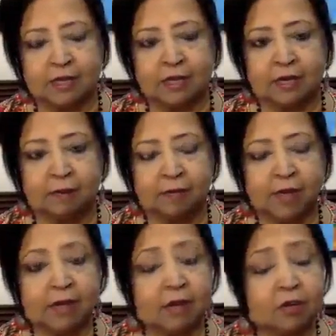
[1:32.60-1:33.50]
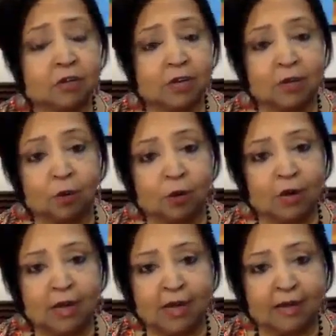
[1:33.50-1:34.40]
And literally all
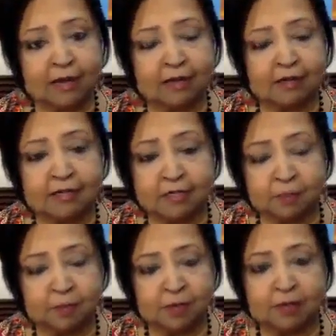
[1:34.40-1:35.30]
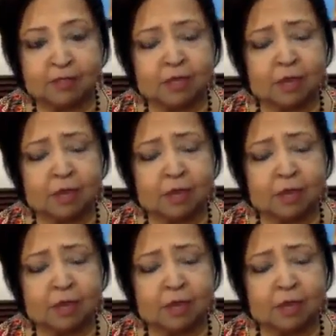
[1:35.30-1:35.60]
lack disappears.